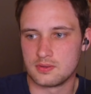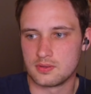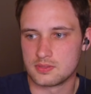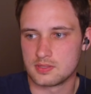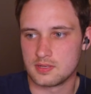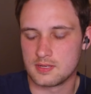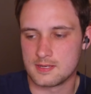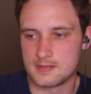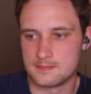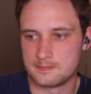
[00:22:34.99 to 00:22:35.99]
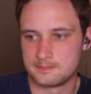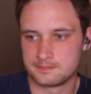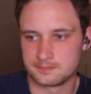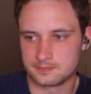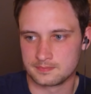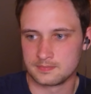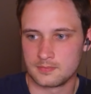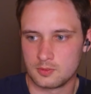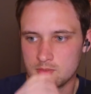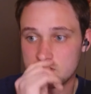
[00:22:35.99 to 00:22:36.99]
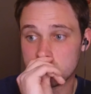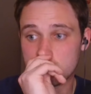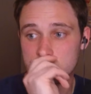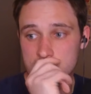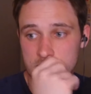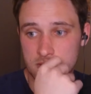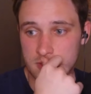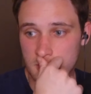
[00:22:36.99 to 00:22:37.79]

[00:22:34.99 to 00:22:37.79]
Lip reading: goals, which is huge.